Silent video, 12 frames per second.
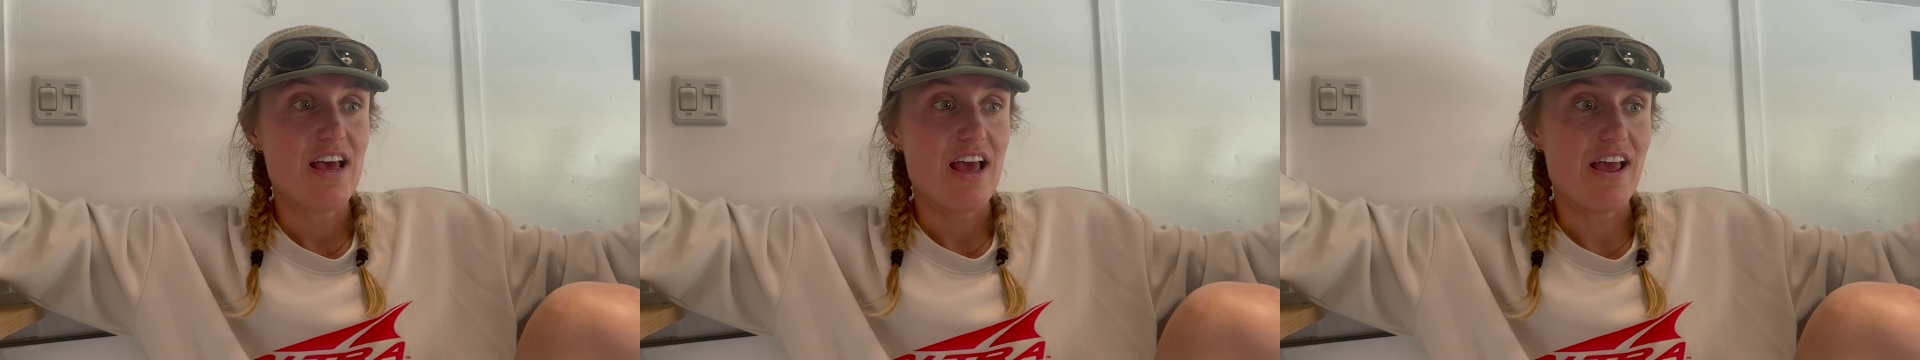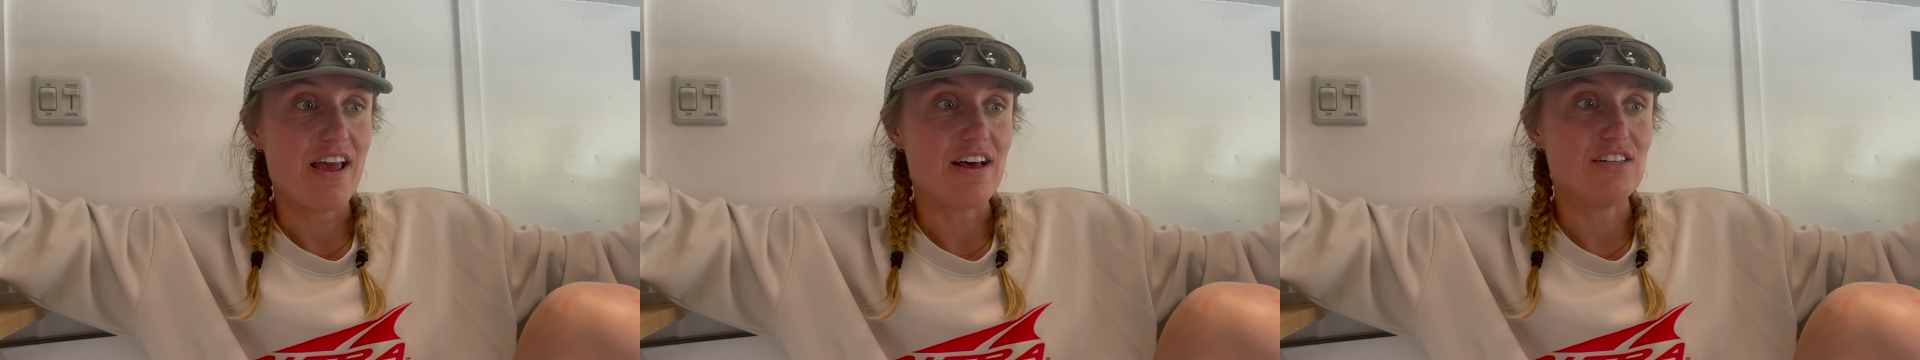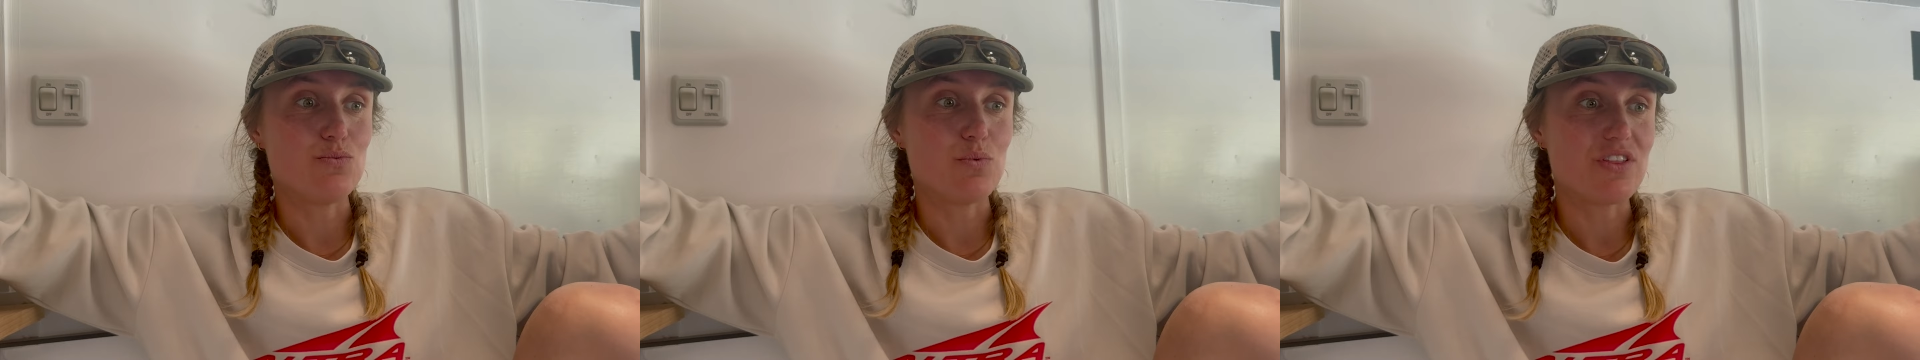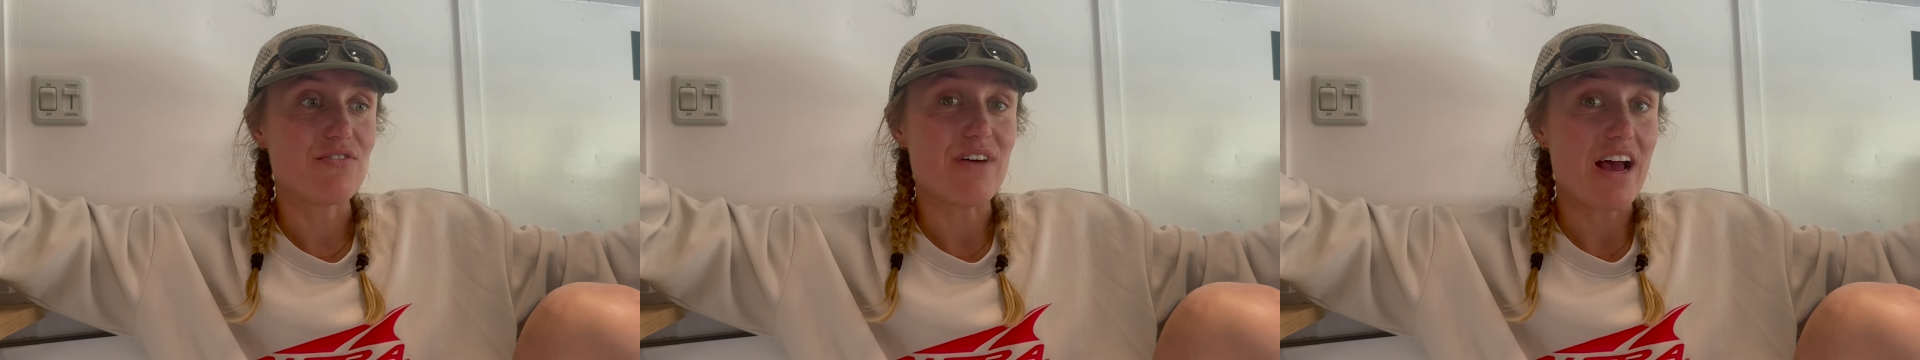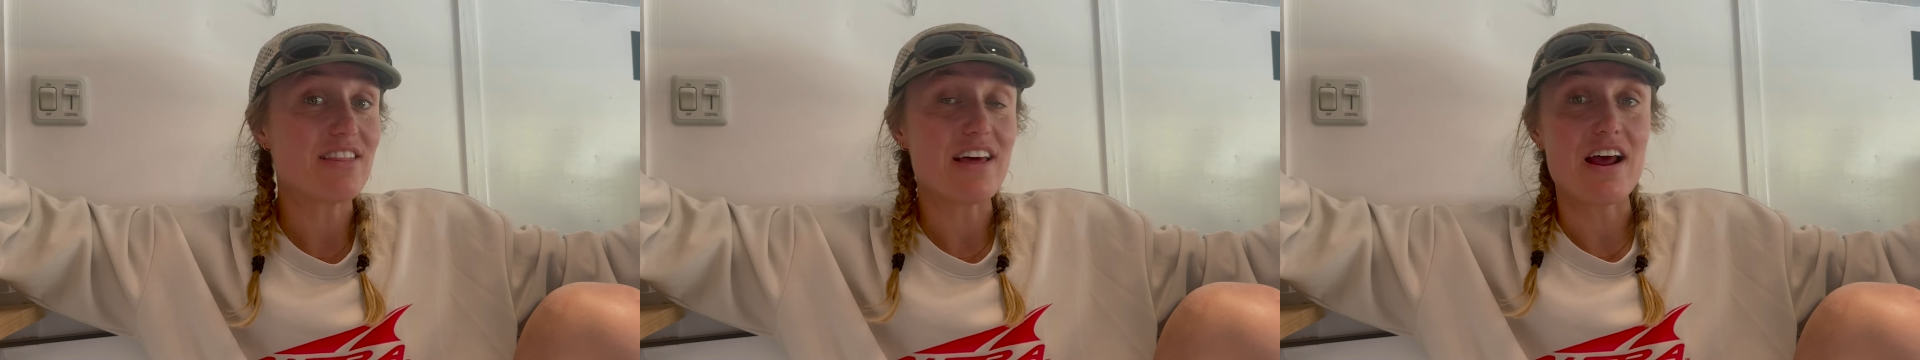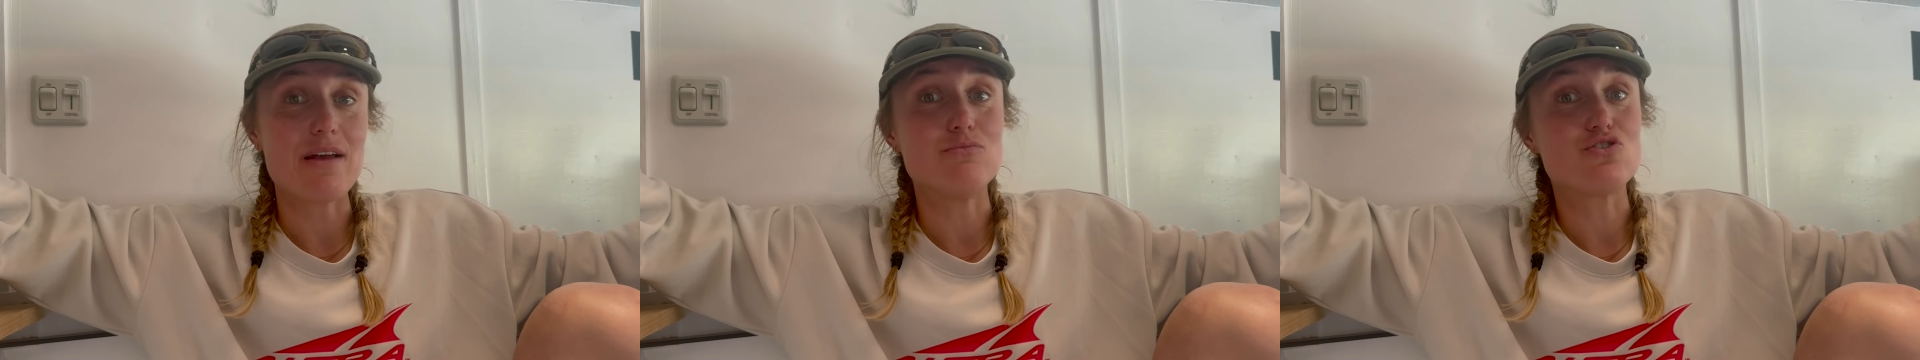And with the fact that
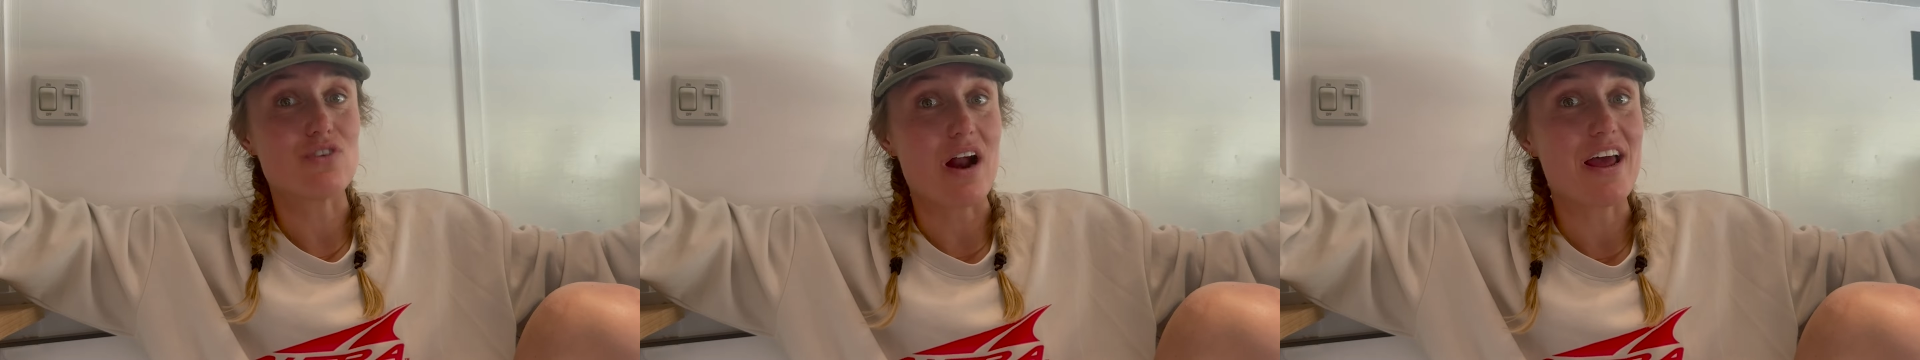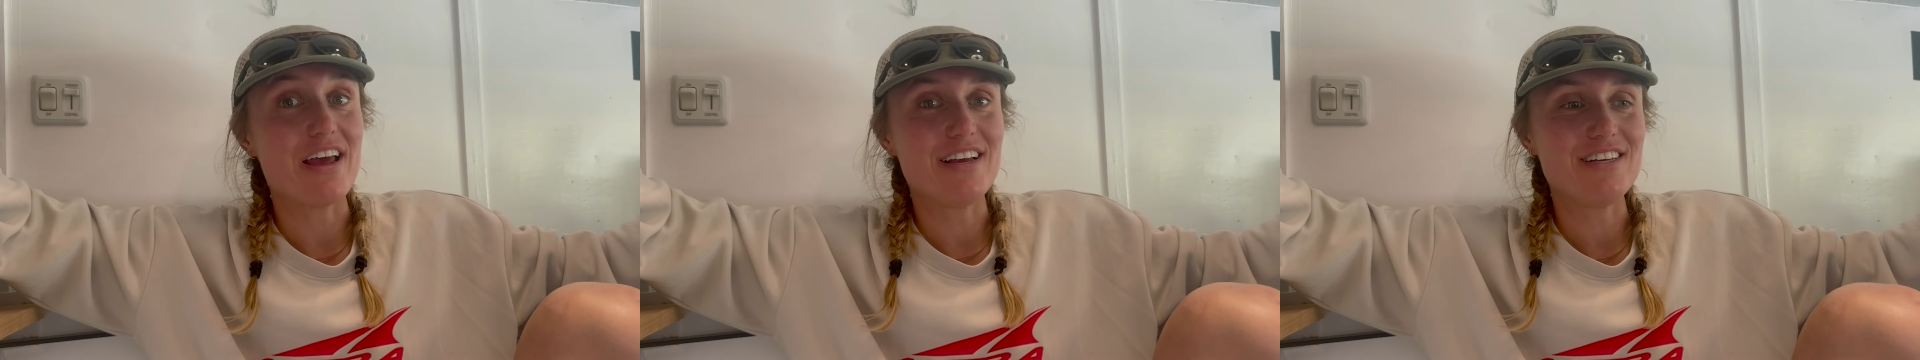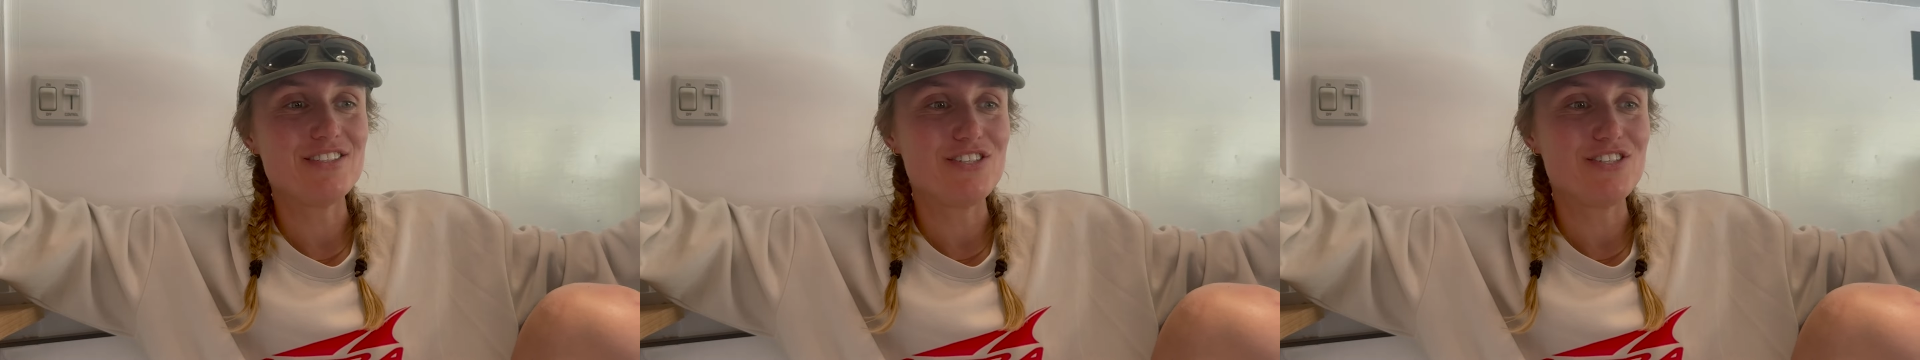I am trying